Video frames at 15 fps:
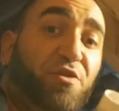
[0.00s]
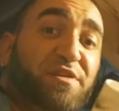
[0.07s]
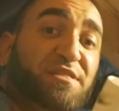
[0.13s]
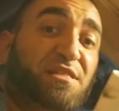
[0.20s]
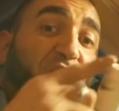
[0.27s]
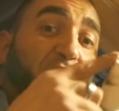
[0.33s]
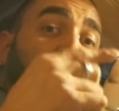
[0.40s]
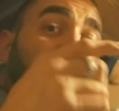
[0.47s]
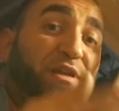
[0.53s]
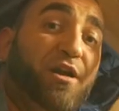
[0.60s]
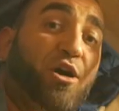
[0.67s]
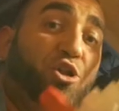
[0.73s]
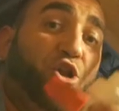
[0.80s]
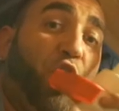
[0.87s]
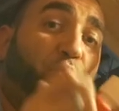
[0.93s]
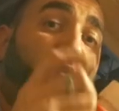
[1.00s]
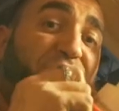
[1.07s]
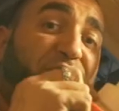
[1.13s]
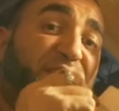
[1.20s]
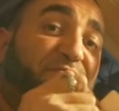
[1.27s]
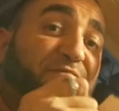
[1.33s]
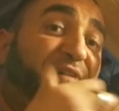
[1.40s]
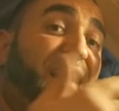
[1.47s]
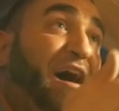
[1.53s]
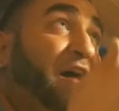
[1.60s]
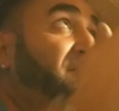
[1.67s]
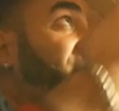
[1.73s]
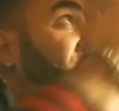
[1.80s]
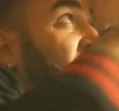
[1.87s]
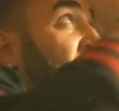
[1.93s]
this coupling along with this
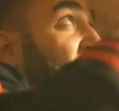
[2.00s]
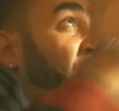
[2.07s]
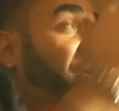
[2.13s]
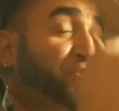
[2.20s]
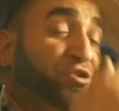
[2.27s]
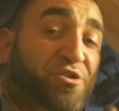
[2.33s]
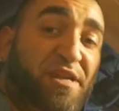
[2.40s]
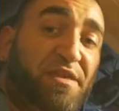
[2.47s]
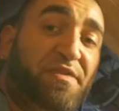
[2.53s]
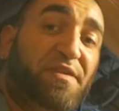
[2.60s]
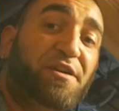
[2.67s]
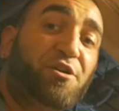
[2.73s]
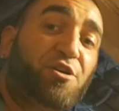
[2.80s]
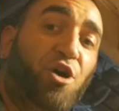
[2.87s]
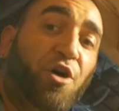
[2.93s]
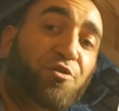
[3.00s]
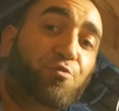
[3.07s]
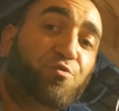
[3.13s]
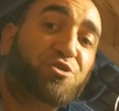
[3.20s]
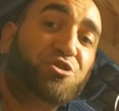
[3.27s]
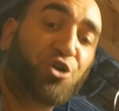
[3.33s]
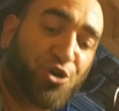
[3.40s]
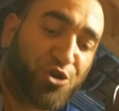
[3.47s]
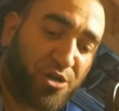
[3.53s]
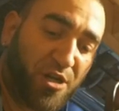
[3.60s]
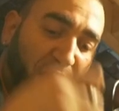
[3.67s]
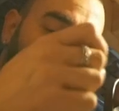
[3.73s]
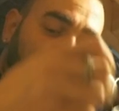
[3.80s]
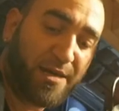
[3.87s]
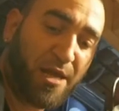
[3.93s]
valve underneath here on the return
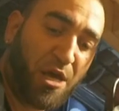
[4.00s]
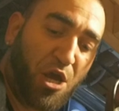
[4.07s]
line.